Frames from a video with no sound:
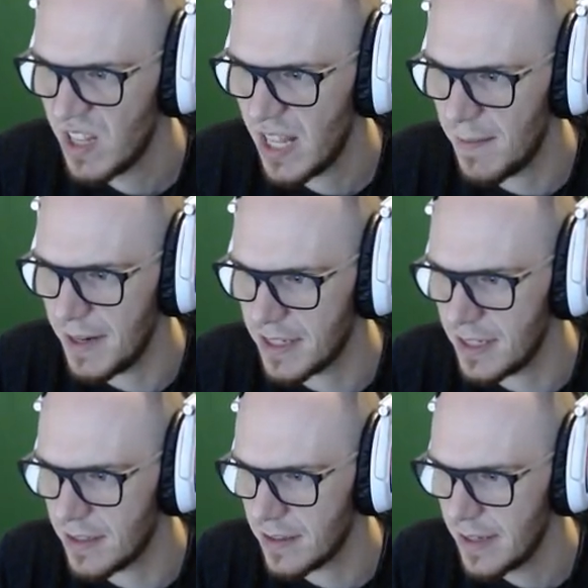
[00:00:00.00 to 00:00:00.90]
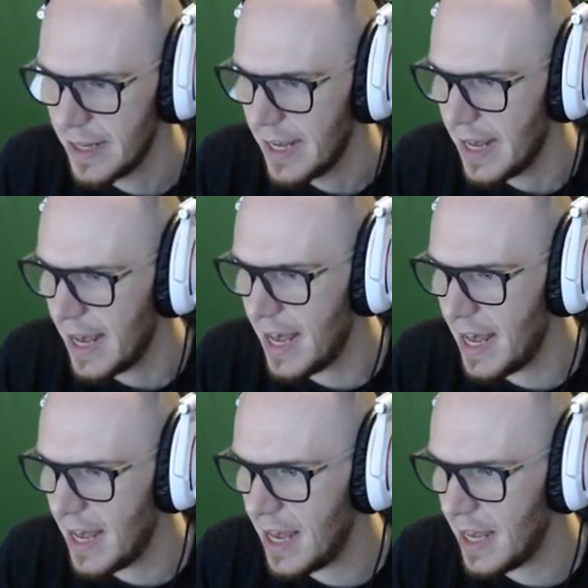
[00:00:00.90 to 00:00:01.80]
That makes sense.
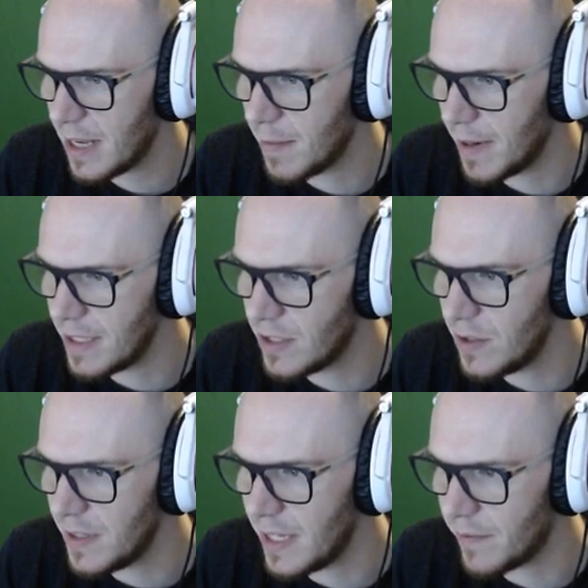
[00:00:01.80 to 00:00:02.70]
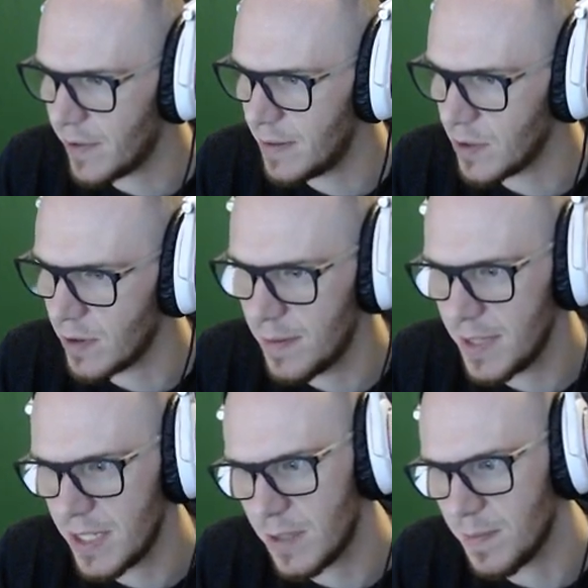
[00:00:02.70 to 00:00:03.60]
Combining two keyframes or
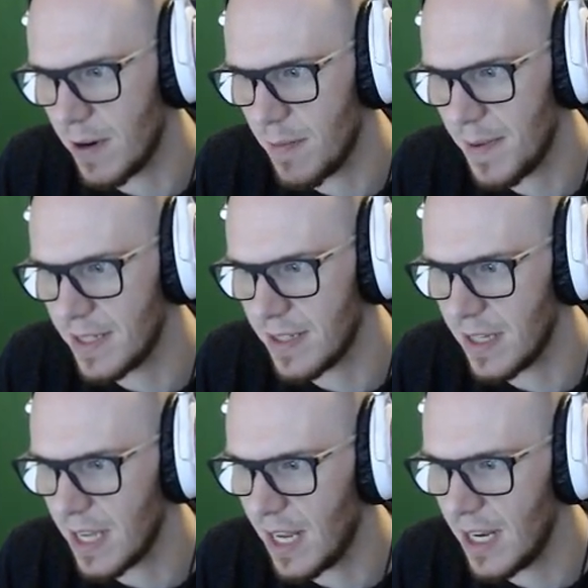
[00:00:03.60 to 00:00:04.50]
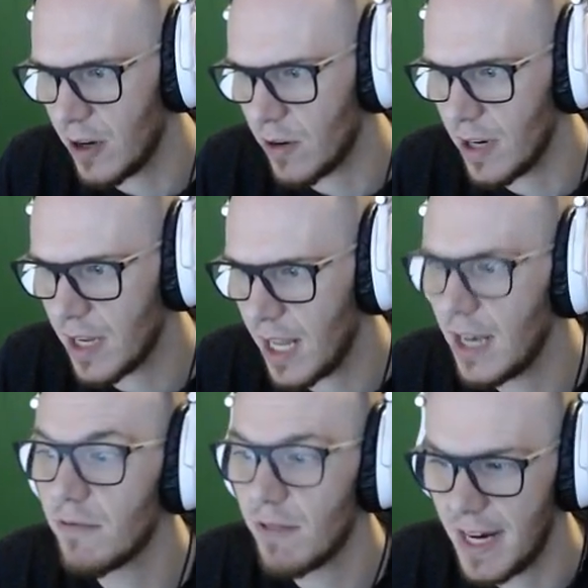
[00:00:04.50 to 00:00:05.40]
images by replacing a color or a
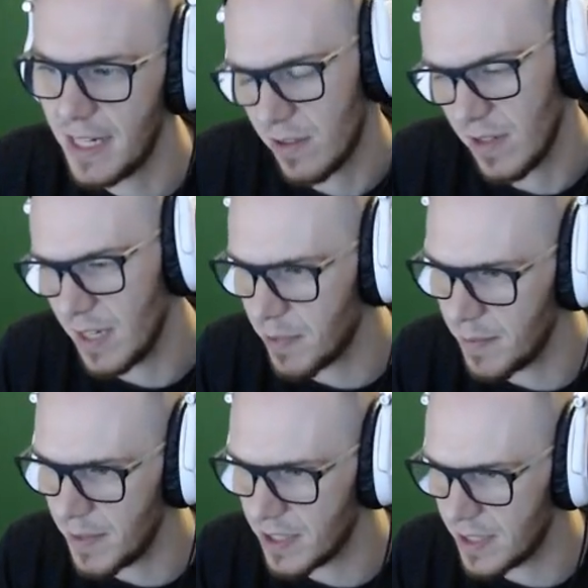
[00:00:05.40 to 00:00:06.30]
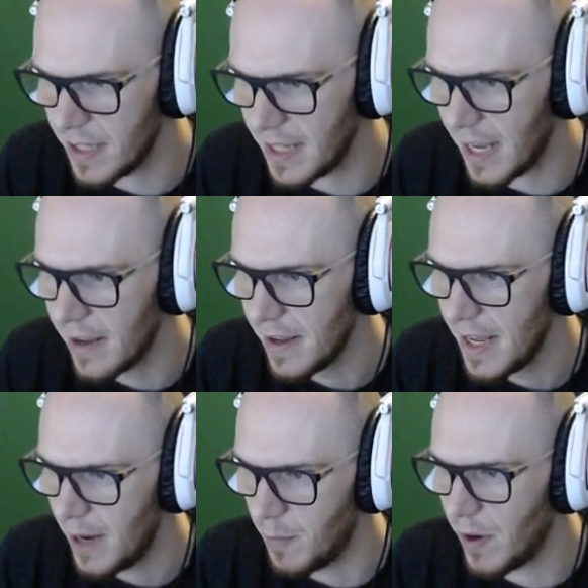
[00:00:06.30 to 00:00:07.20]
color range, I pretty much said that,
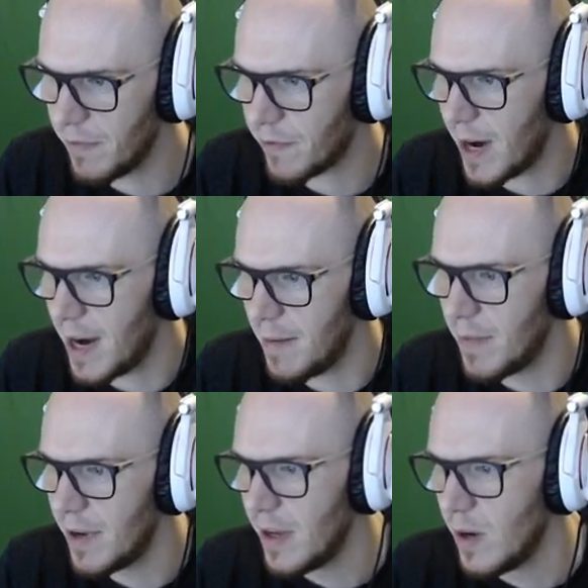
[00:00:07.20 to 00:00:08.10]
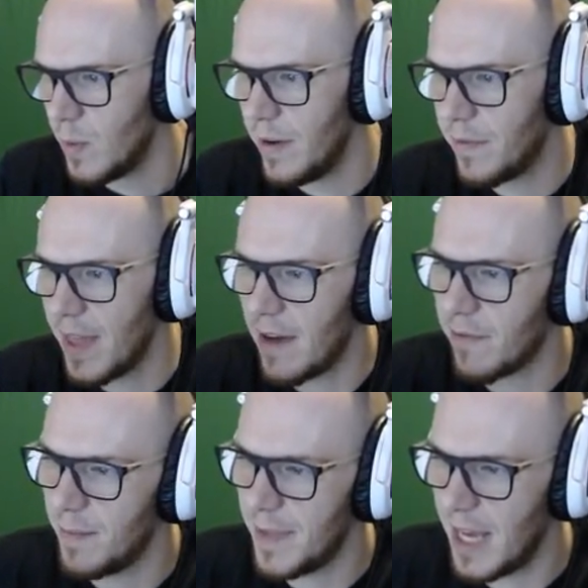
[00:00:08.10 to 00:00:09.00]
in one frame with that
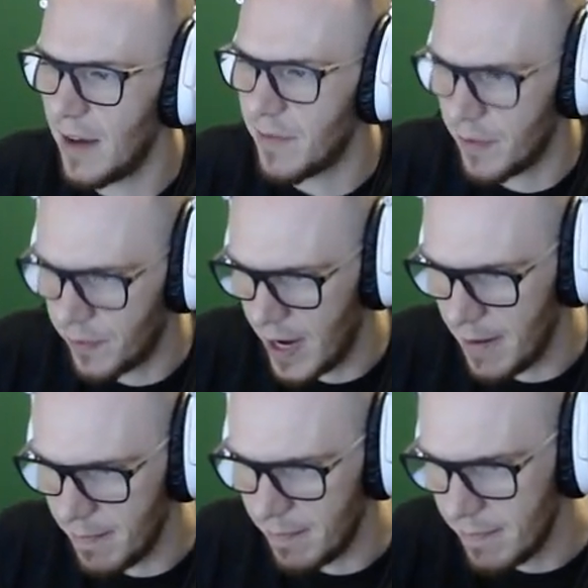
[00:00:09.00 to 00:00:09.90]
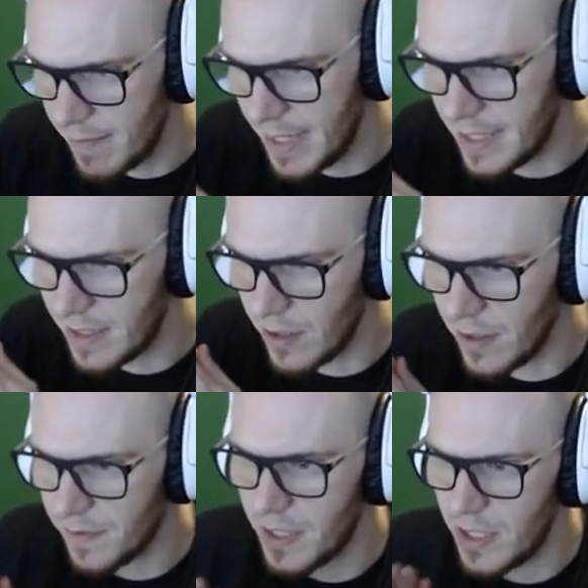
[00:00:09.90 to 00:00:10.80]
from the other frame. It is
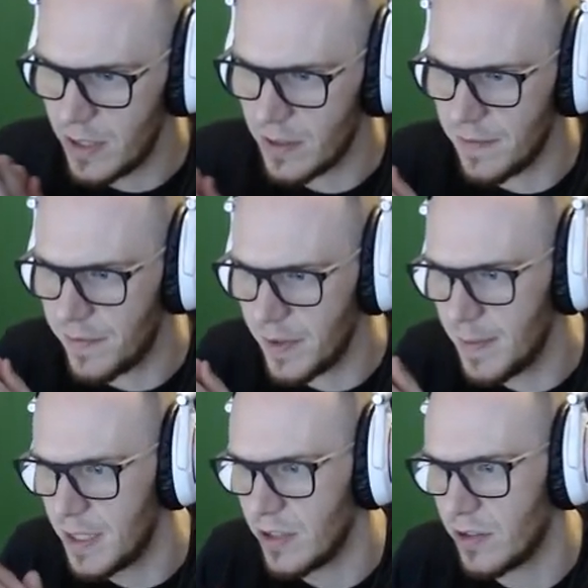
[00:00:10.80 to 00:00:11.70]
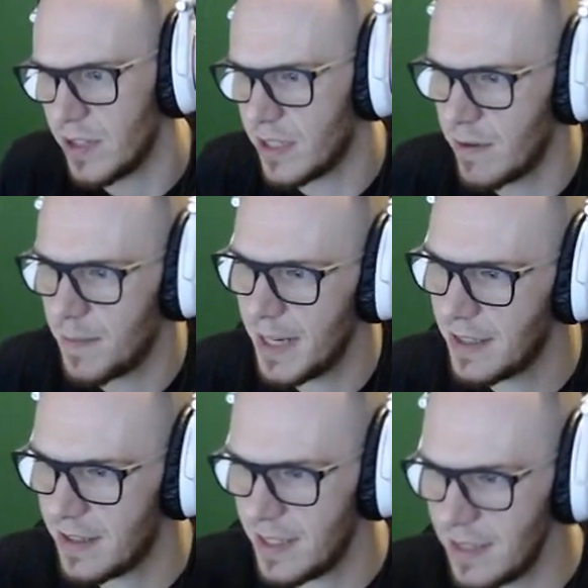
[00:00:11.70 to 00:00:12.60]
often used in film industry to
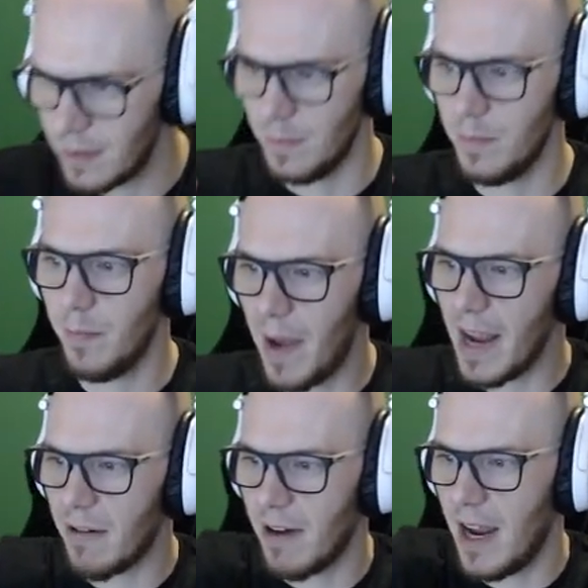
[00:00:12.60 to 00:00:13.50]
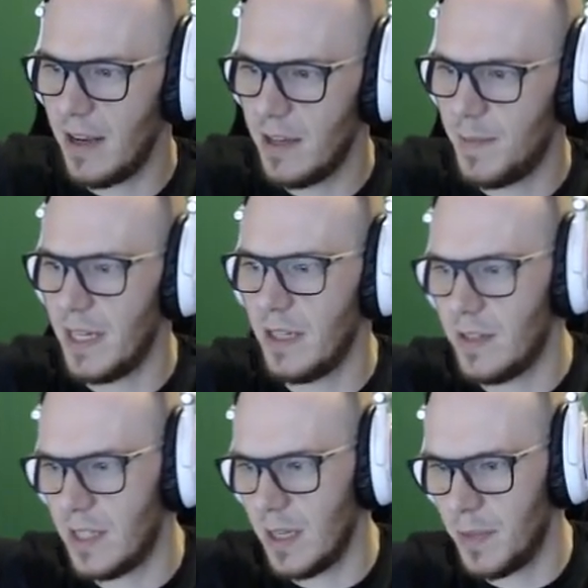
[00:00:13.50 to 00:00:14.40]
replace a seat's background by
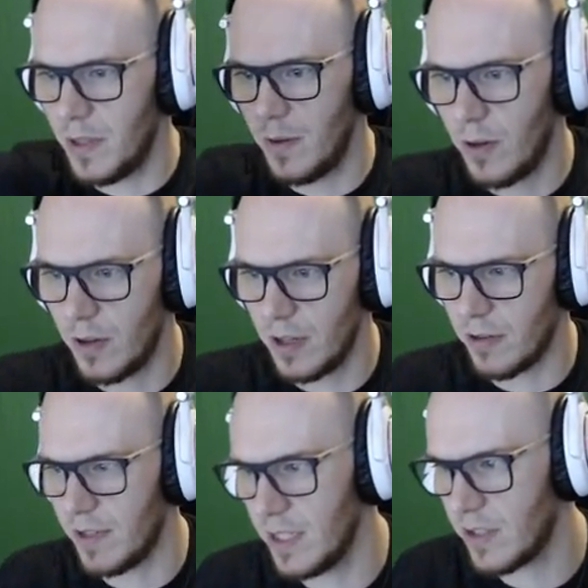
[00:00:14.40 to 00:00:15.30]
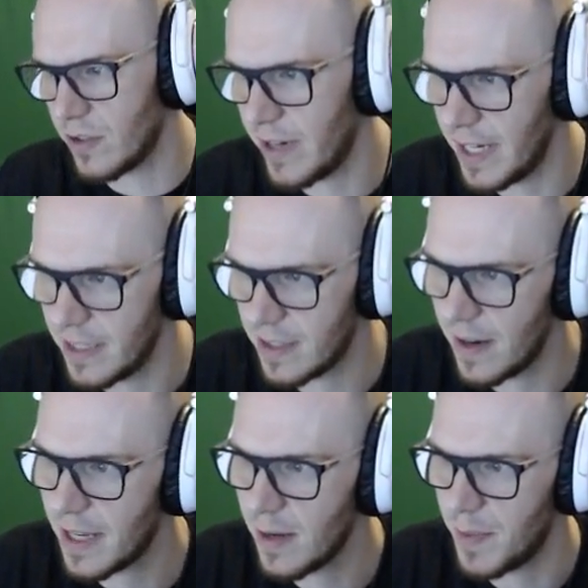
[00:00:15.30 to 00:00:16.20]
using a blue or a green screen. So
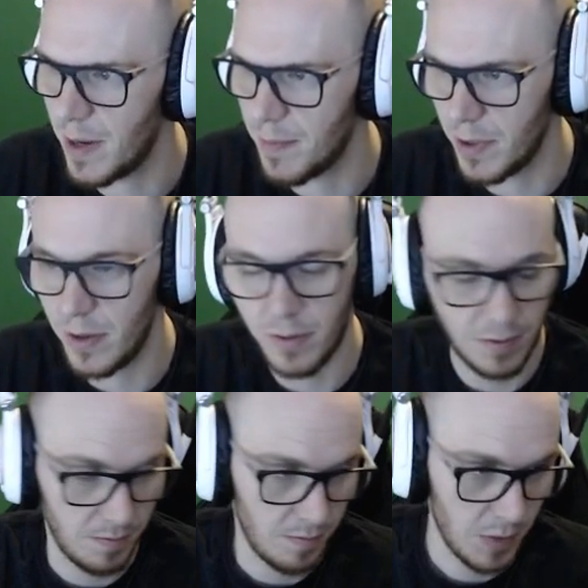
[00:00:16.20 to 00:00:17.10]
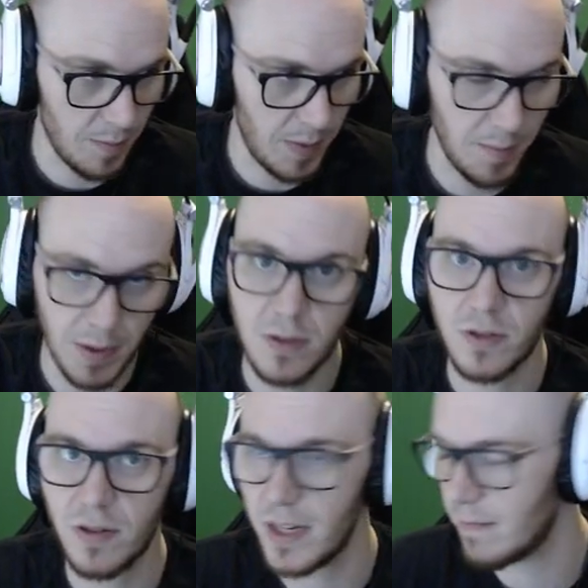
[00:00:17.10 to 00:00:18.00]
it could be a blue
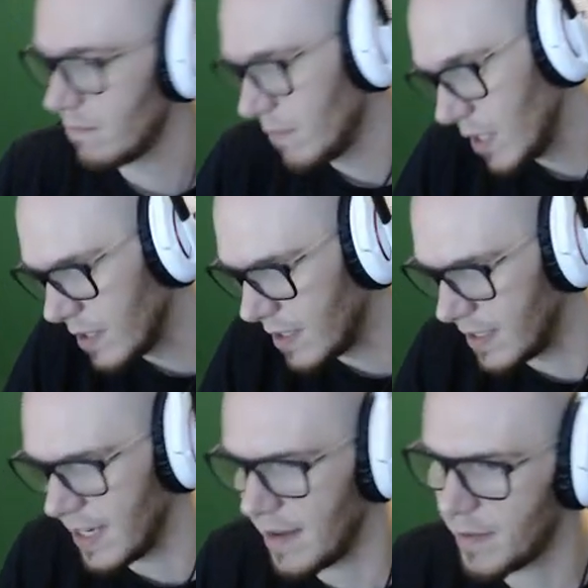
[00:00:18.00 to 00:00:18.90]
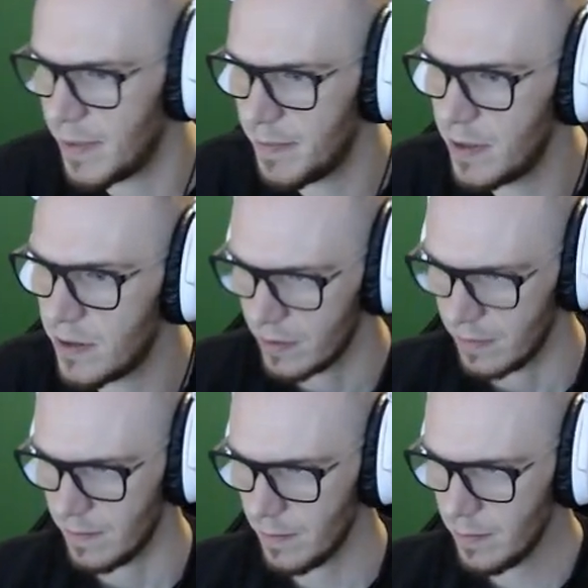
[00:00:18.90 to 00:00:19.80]
screen. It doesn't have to be blue screen.
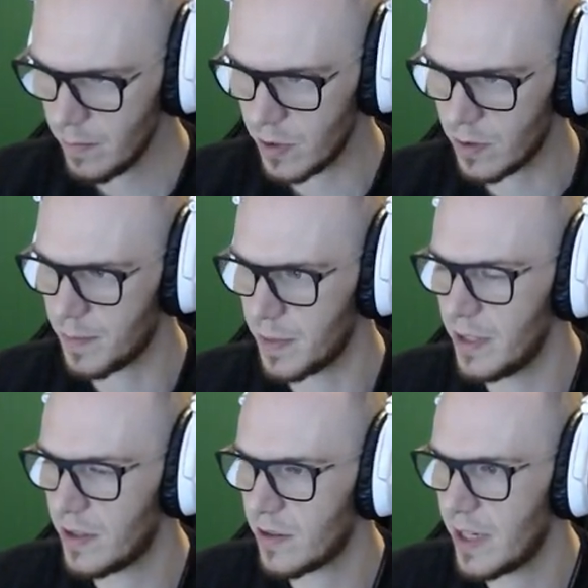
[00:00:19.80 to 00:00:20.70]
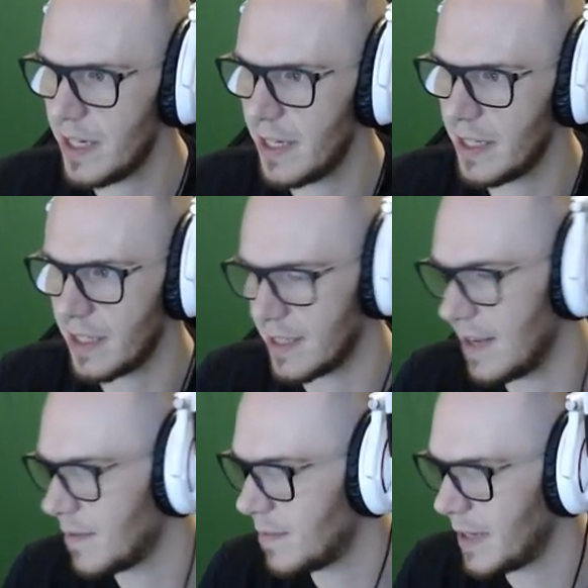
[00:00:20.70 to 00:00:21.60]
It's blue screen. It doesn't
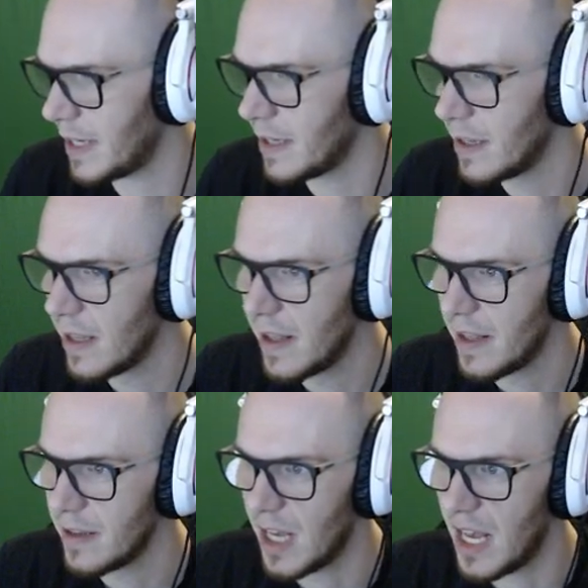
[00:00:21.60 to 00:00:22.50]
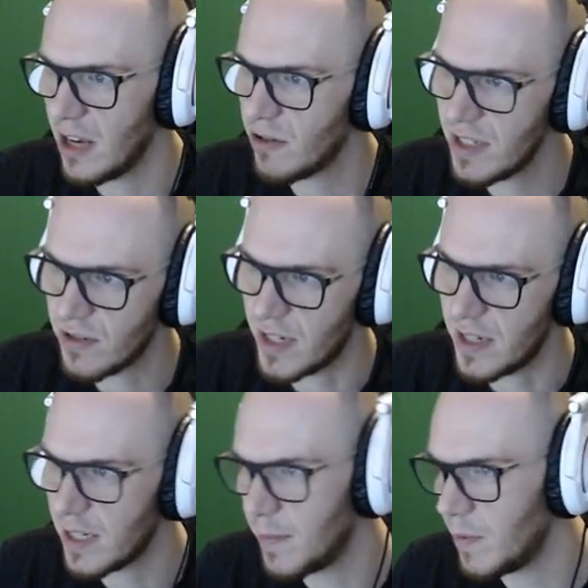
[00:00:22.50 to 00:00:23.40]
have to be a green screen.
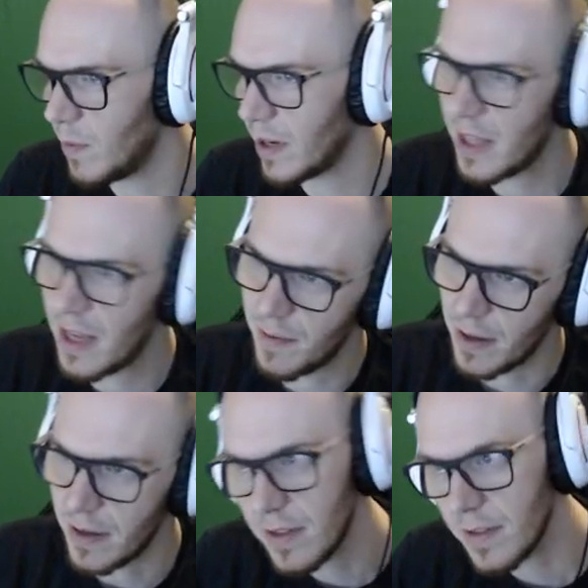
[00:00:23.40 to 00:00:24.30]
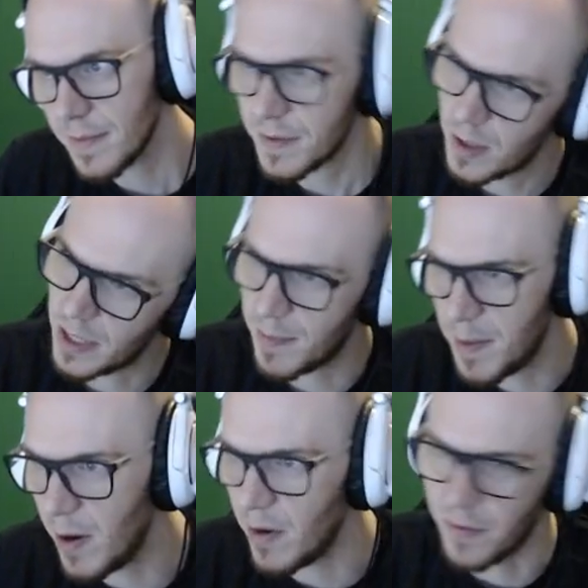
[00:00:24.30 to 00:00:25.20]
It can be one or the other. It can be
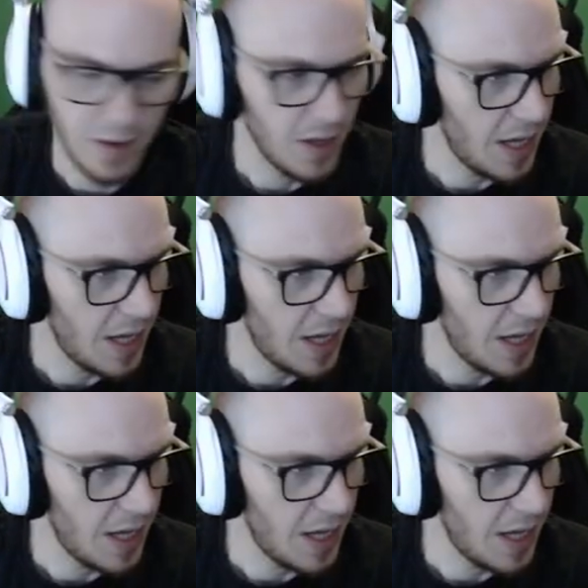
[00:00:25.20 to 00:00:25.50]
both.